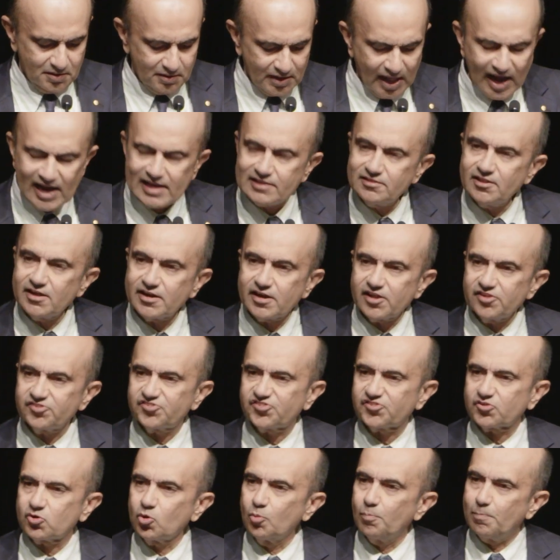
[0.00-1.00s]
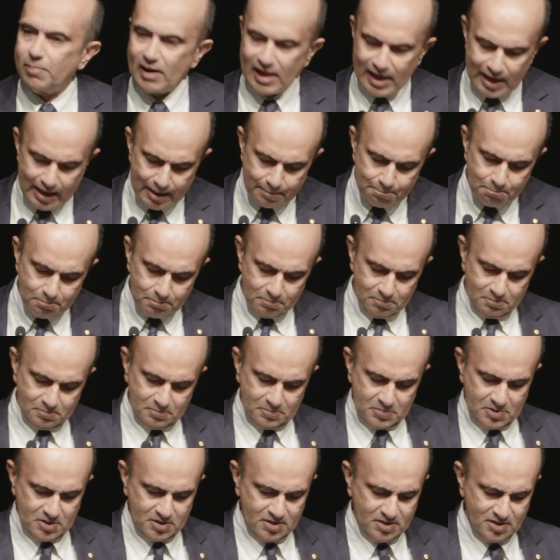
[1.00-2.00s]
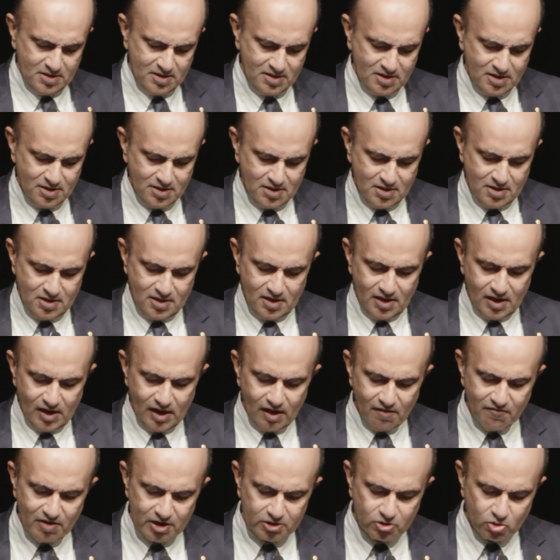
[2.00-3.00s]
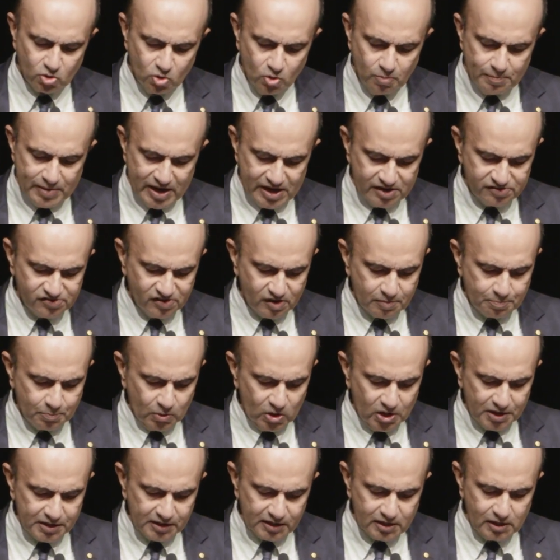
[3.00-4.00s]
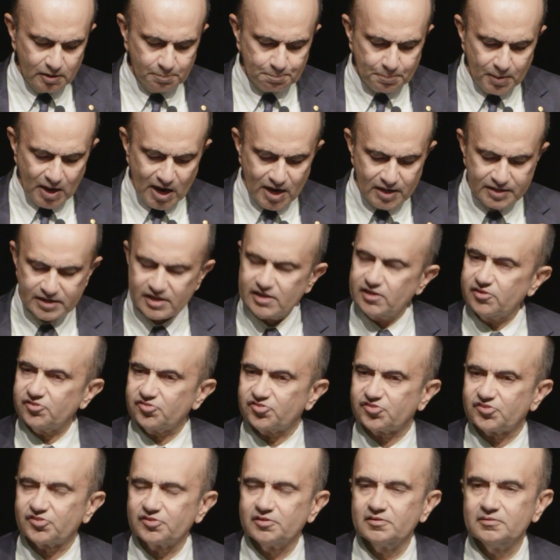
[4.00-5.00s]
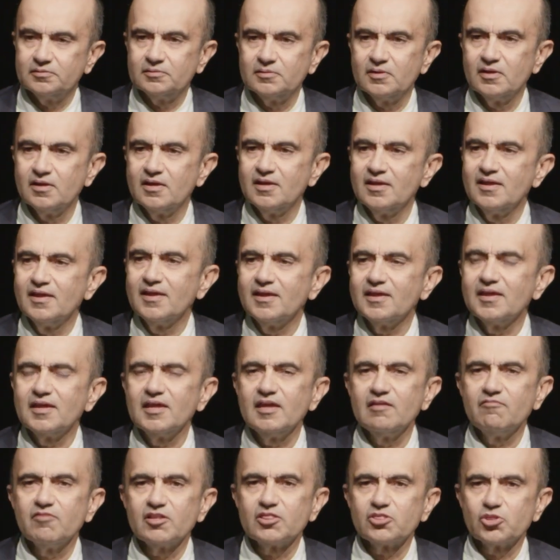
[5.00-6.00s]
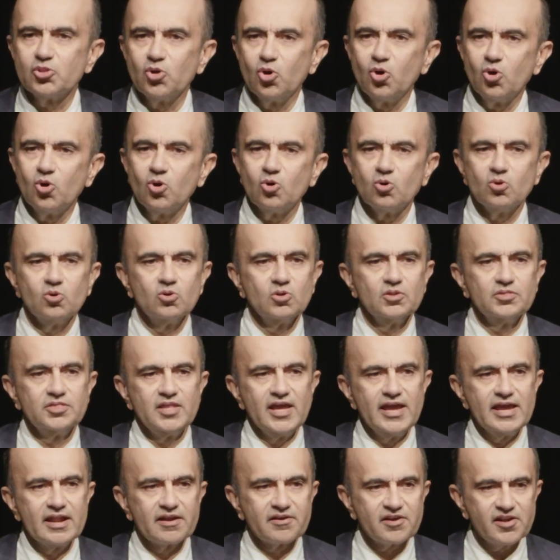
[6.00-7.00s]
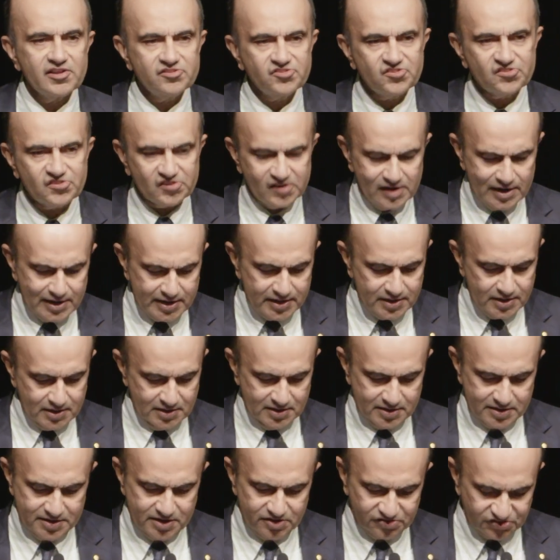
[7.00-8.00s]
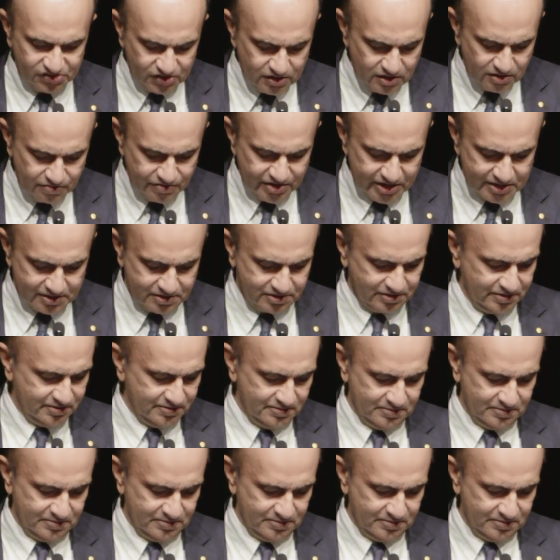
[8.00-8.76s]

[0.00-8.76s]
neither is to blame our two major political parties, even though they richly deserve it.